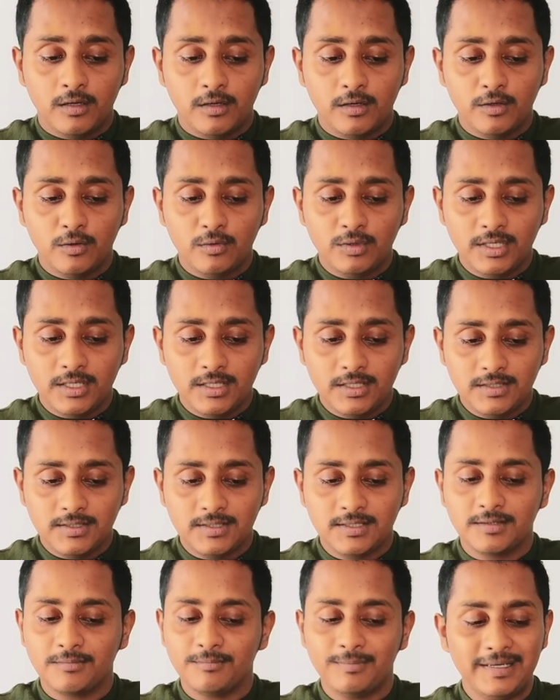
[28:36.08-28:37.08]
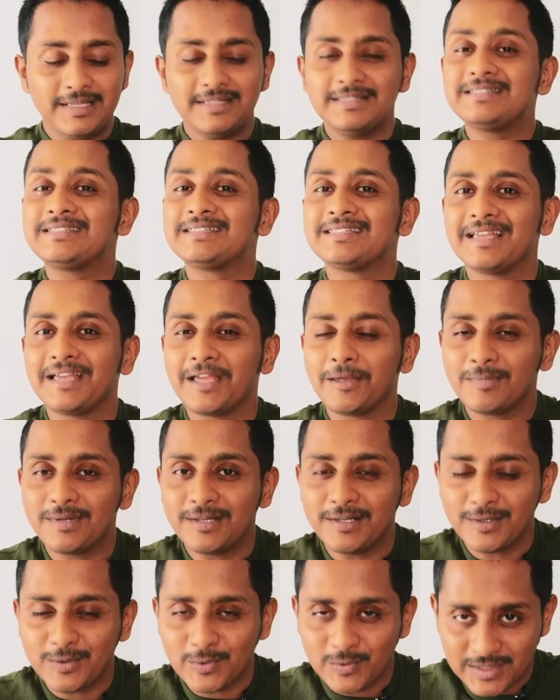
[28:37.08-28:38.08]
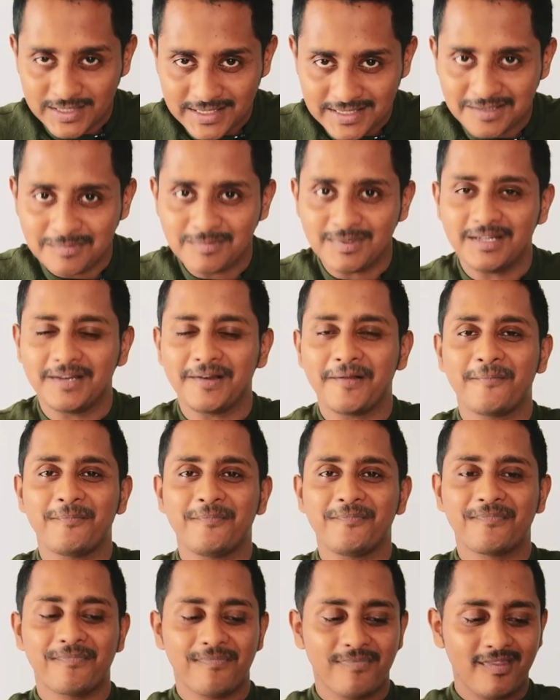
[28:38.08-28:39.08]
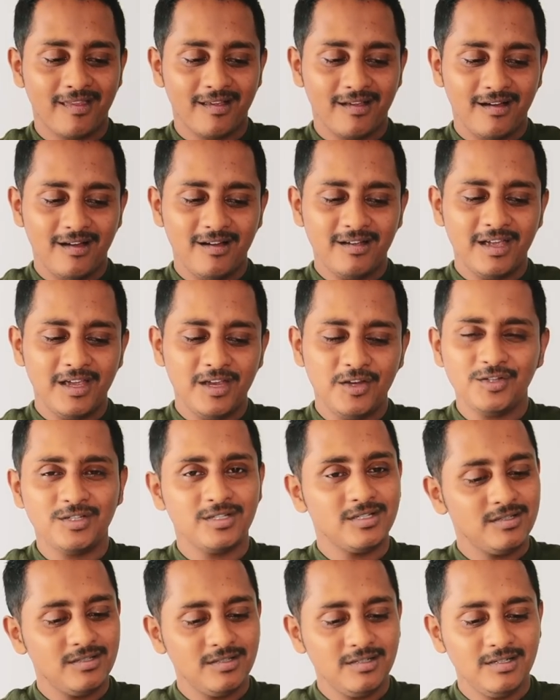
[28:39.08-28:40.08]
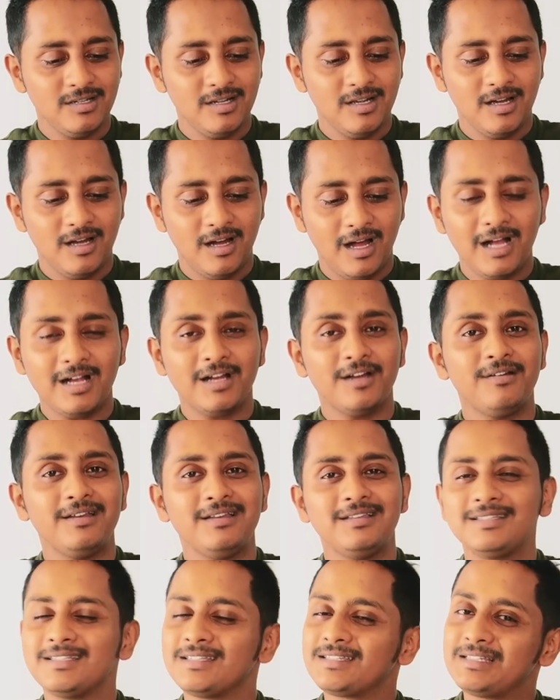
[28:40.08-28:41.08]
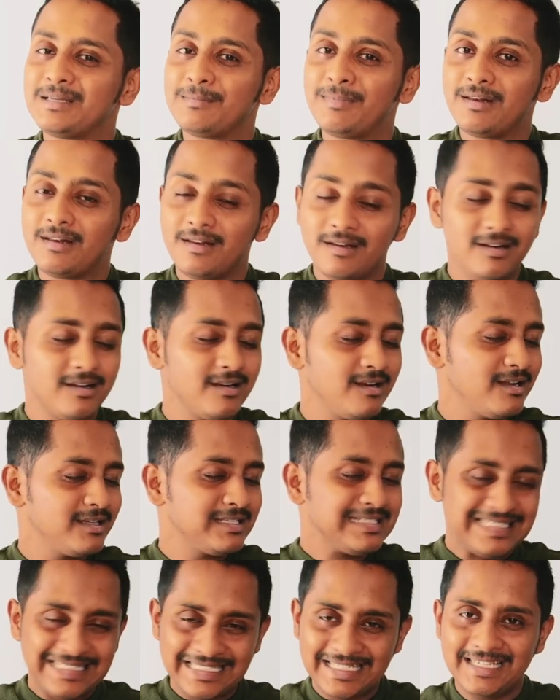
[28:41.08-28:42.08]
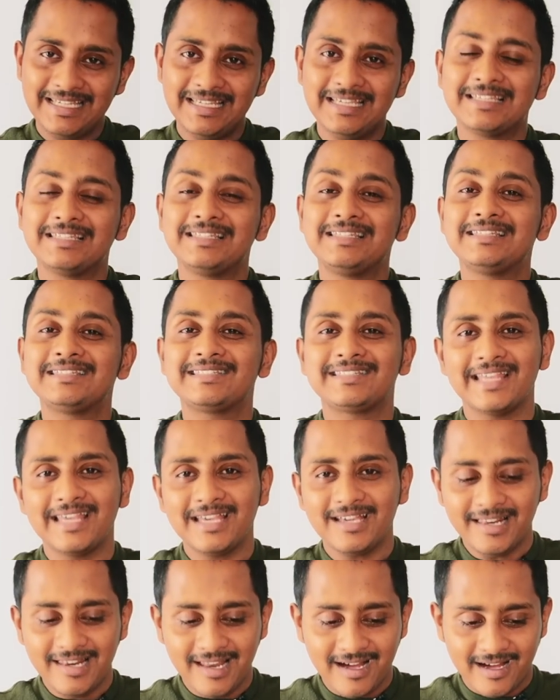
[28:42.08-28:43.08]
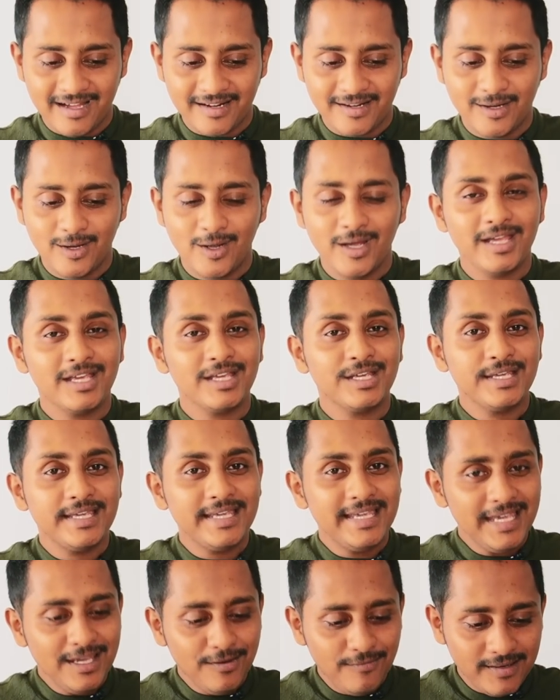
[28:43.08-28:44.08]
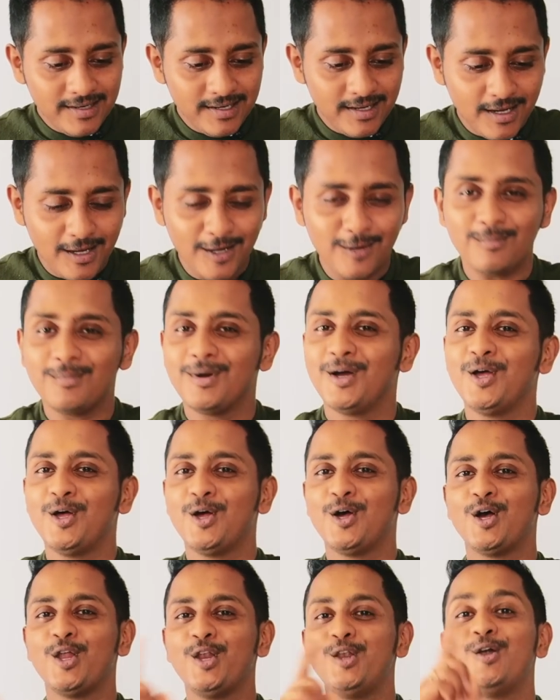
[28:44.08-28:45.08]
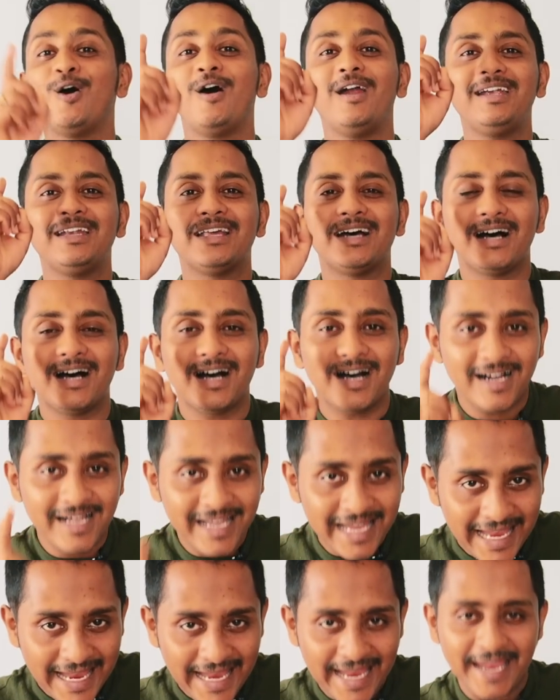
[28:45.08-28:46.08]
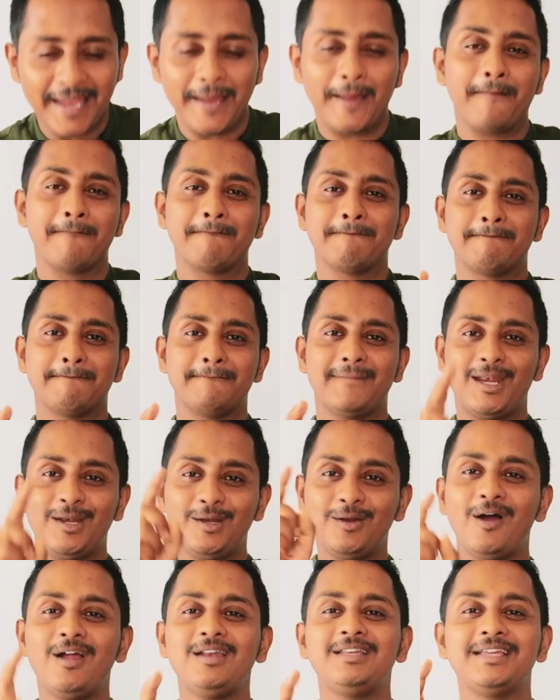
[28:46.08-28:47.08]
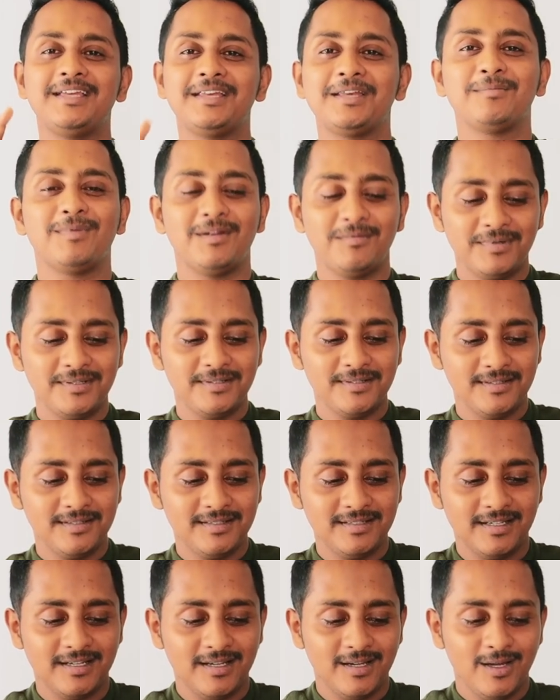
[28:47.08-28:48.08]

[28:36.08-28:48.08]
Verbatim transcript: Notice plus able, noticeable. Occasion, occurrence is double C, single R. E will come, not A. Not A, remember this.